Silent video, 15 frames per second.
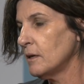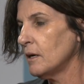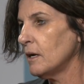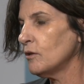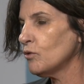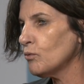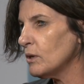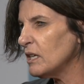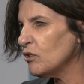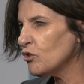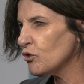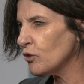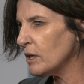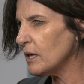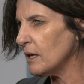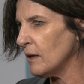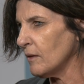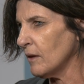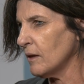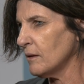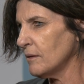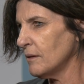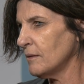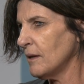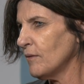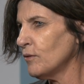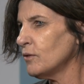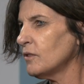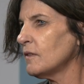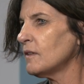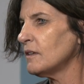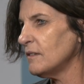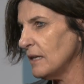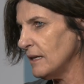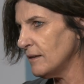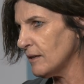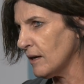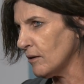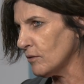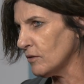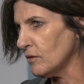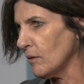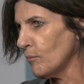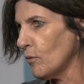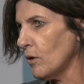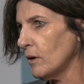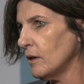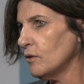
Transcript: It's really tricky. The devil's in the details somewhat.